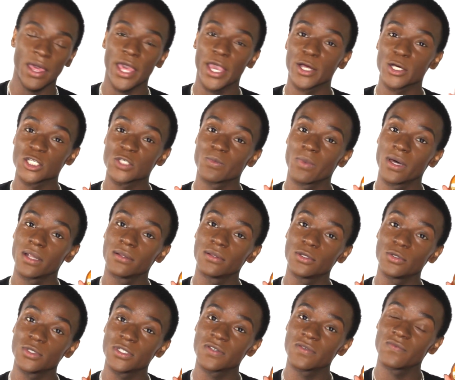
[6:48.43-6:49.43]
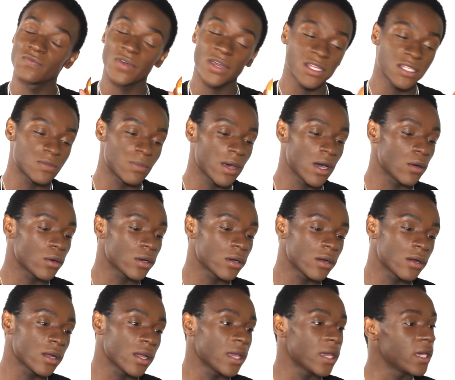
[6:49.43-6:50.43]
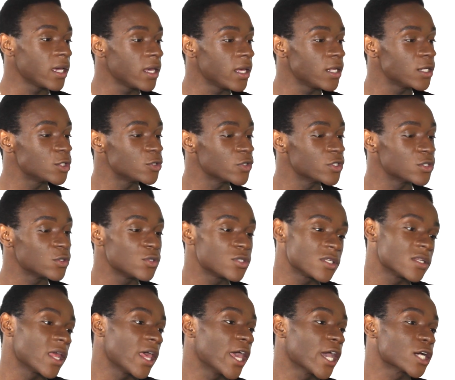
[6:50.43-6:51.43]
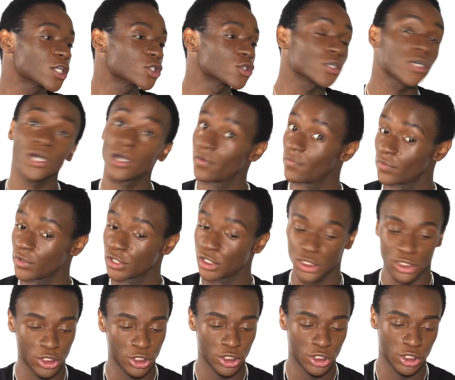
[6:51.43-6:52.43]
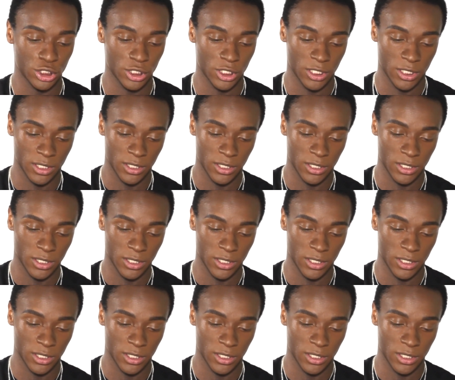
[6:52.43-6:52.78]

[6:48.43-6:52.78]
Airspun Loose Face Powder and Translucent Extra Coverage,